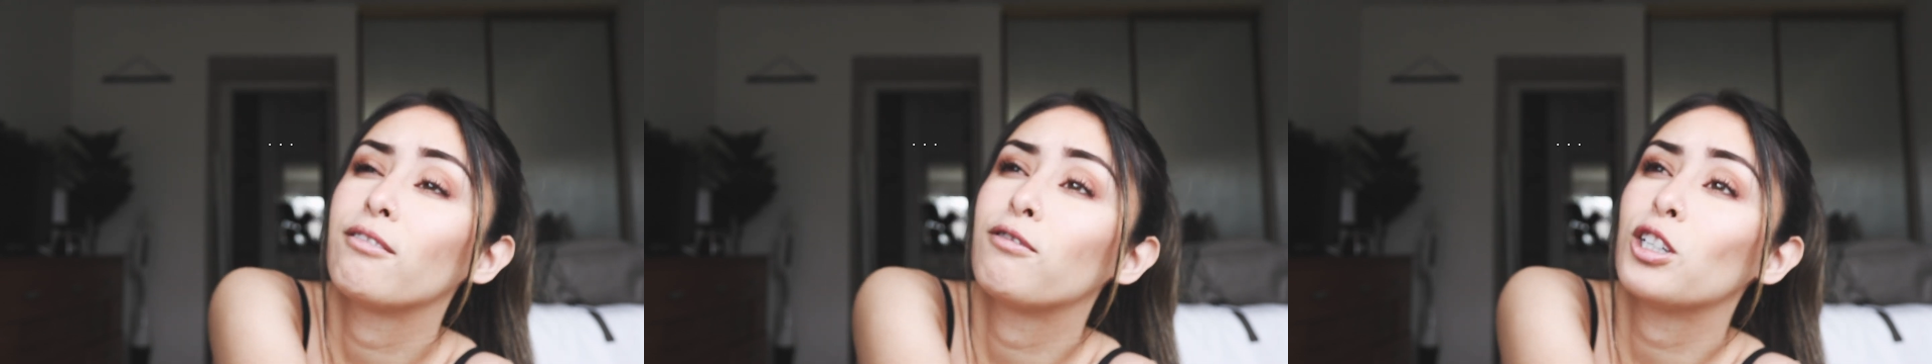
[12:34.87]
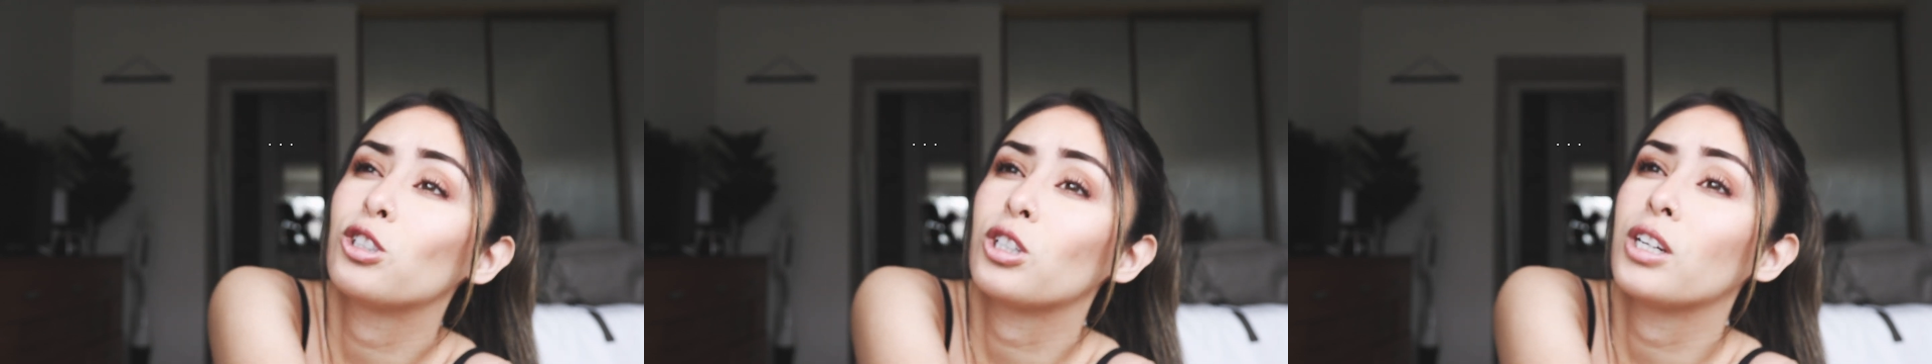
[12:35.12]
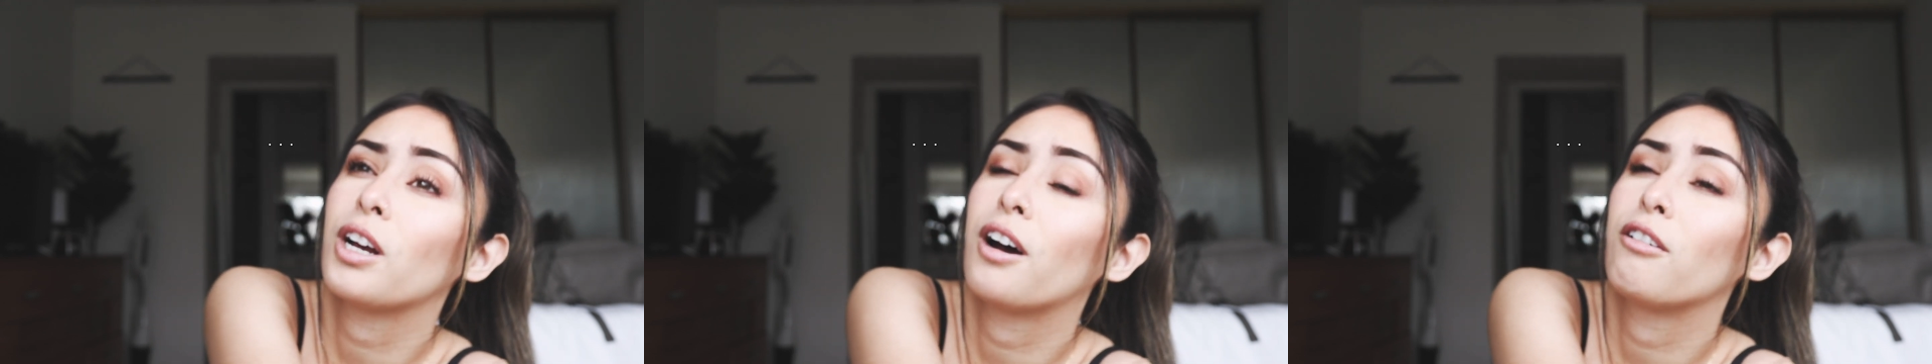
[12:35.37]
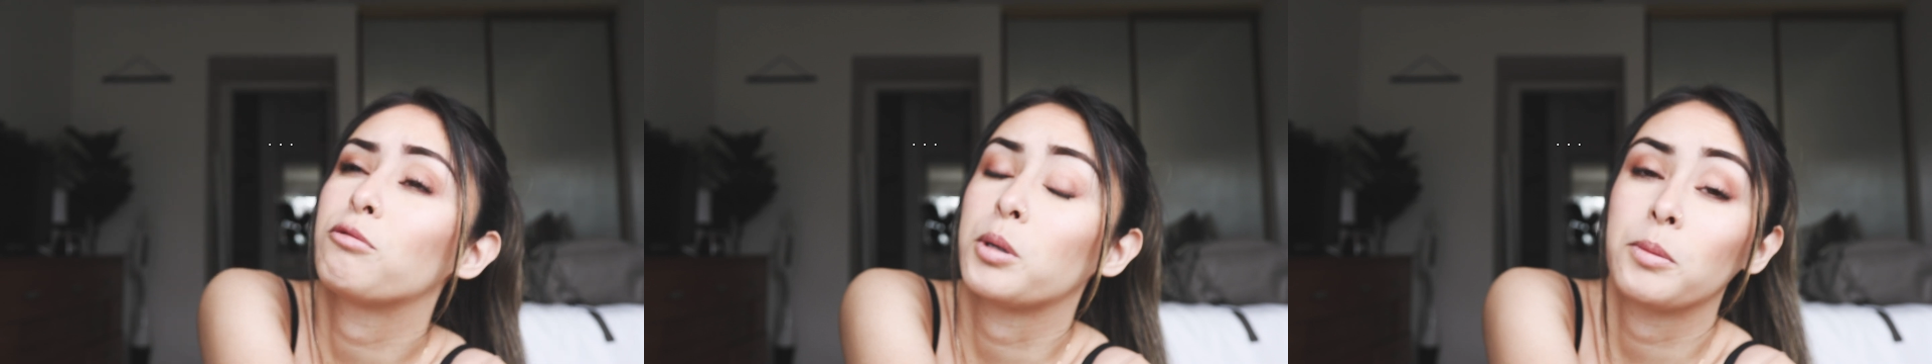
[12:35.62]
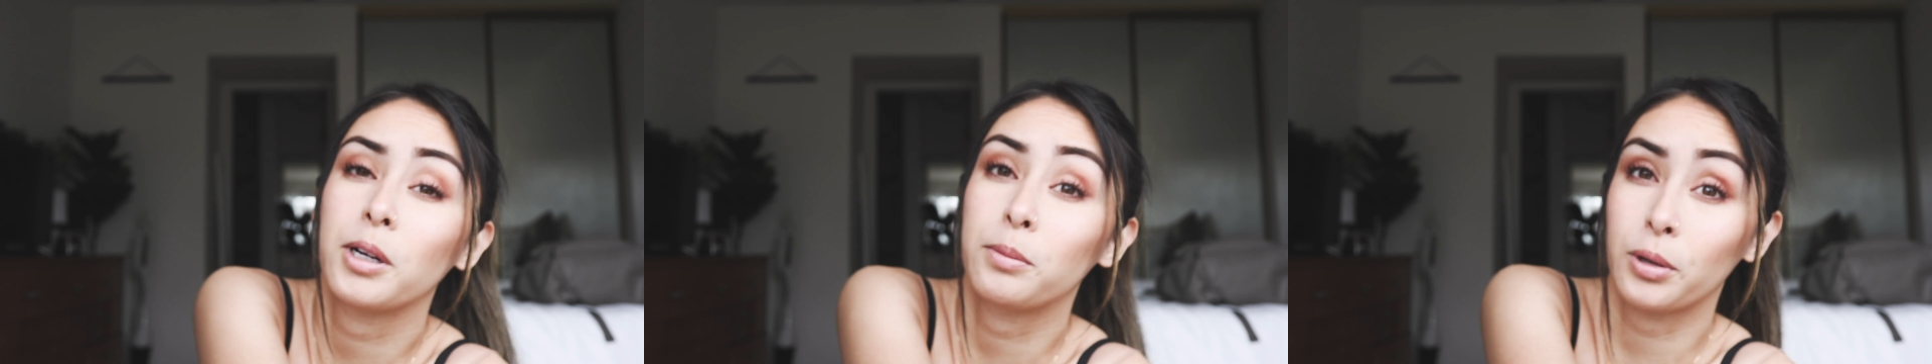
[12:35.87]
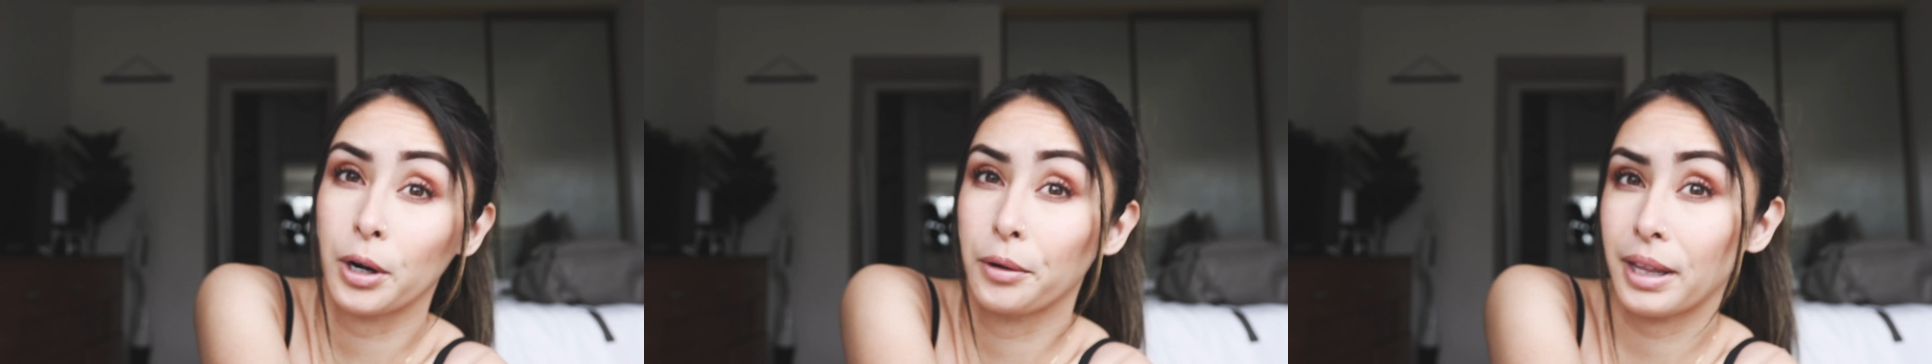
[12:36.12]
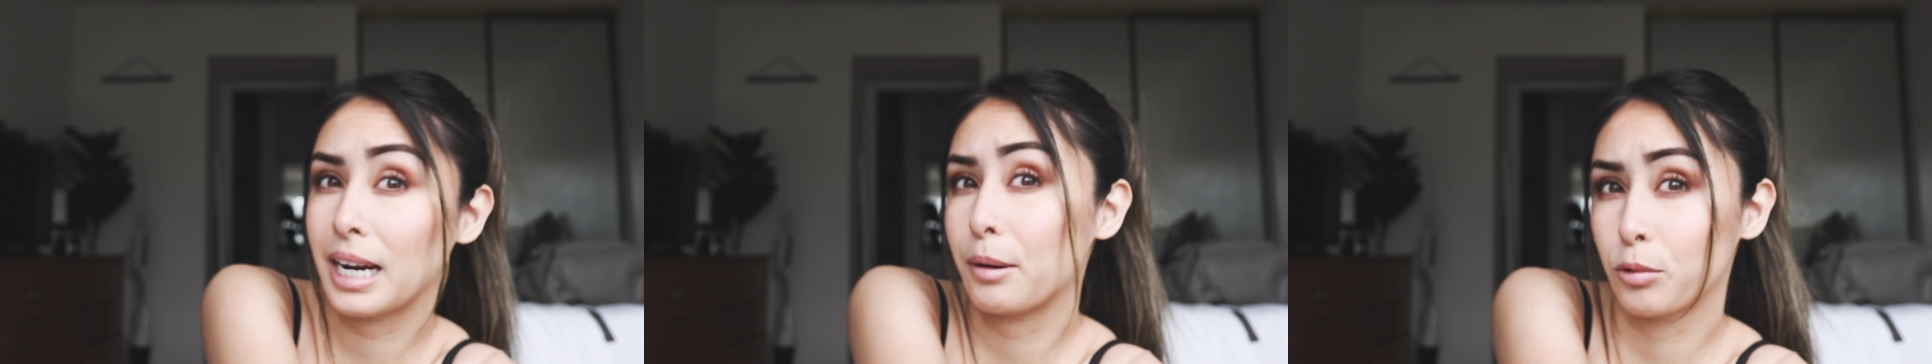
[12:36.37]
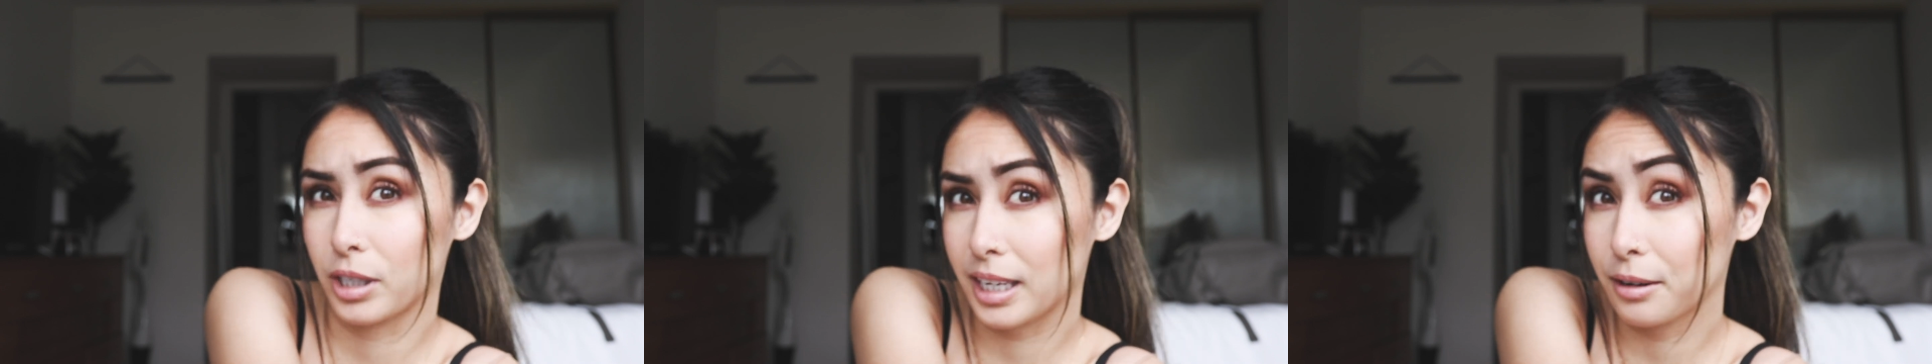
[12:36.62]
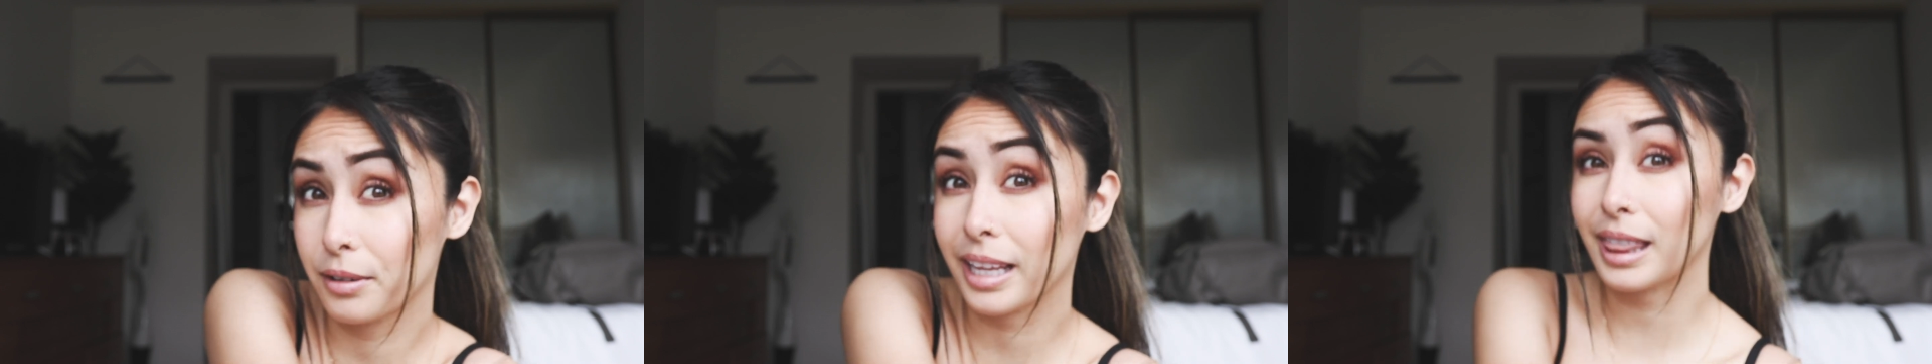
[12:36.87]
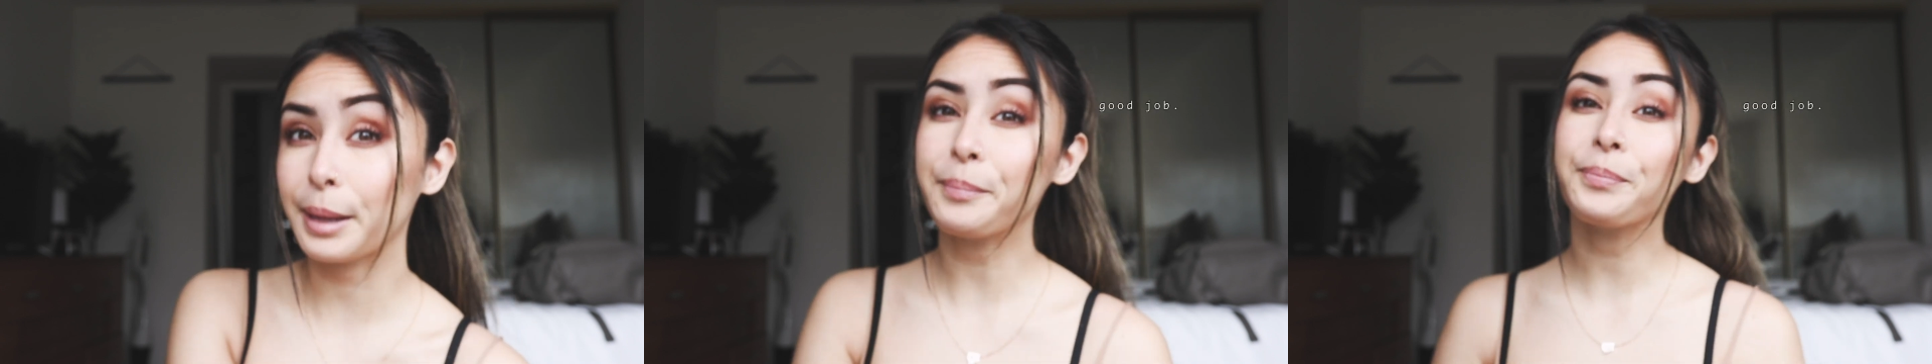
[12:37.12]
version of Premiere Pro that I'm working with.